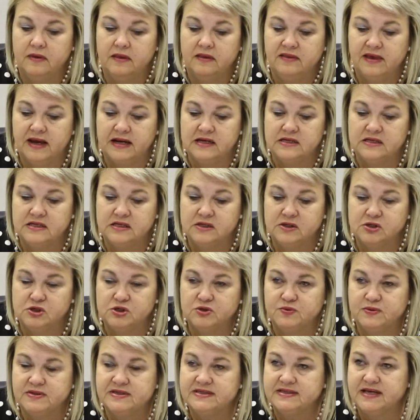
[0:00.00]
that
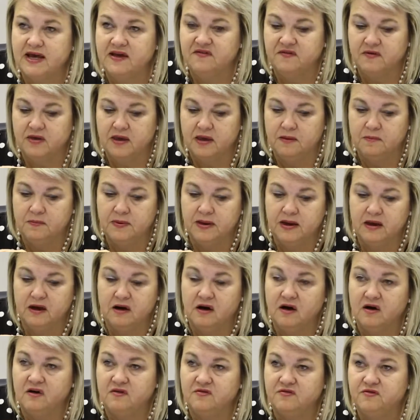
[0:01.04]
deals with safekeeping
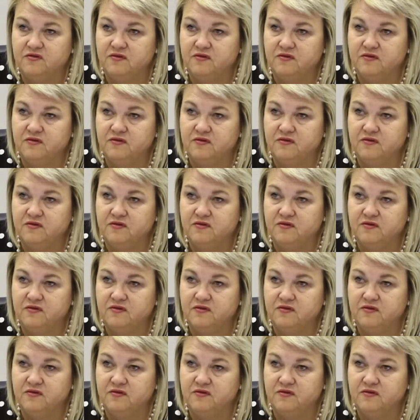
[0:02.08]
of